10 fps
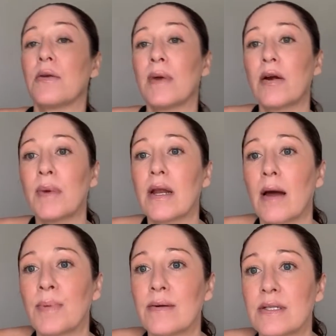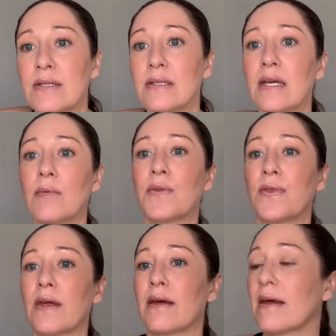You may or may not be able to see it
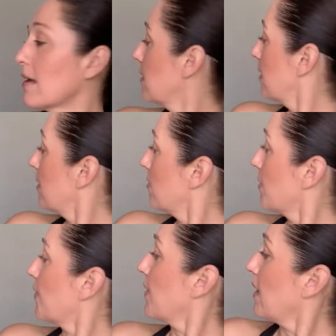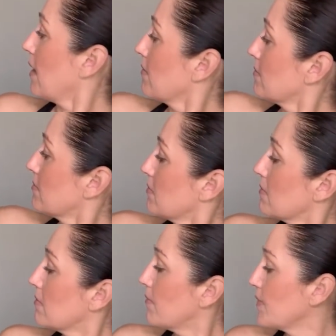with the with the
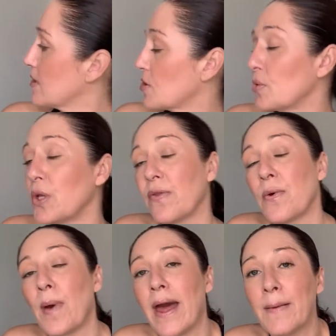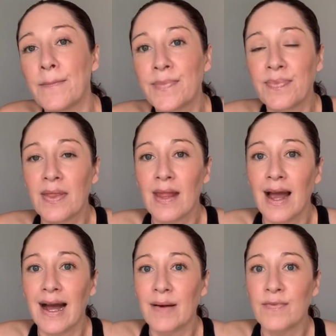stool in the way.
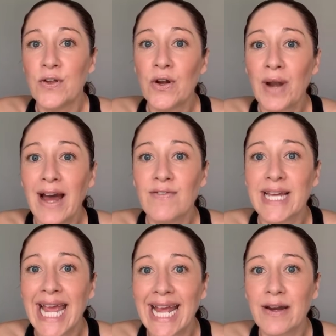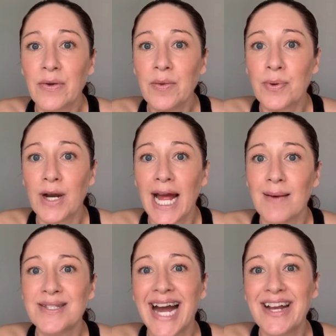Um, if you don't have a candle,
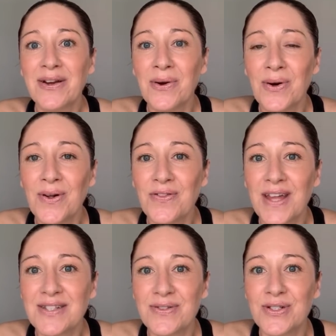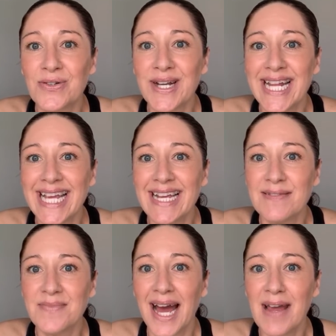perhaps. Hi Nicole, thanks for
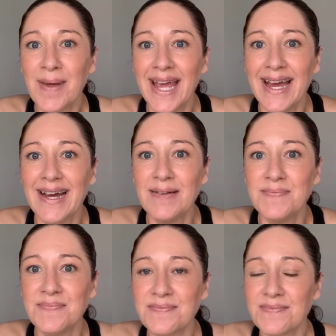joining. Hi Pam.